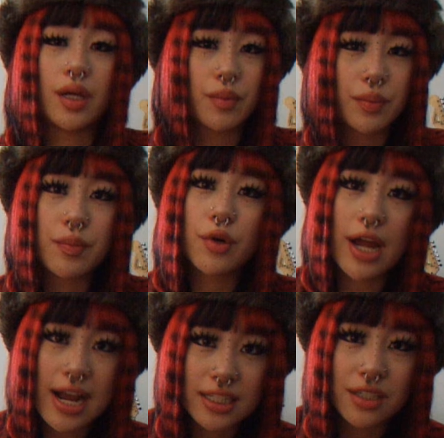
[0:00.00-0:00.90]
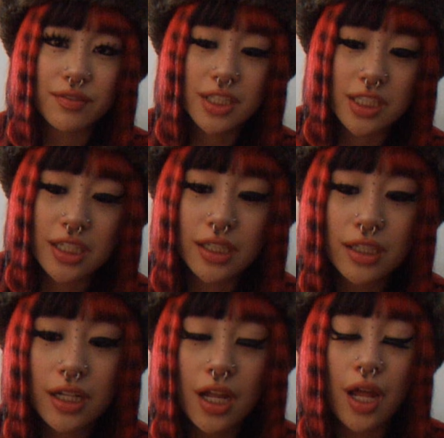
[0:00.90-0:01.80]
I'm gonna be more active and
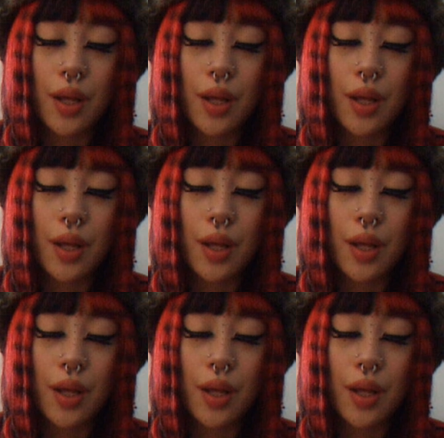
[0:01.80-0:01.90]
shit.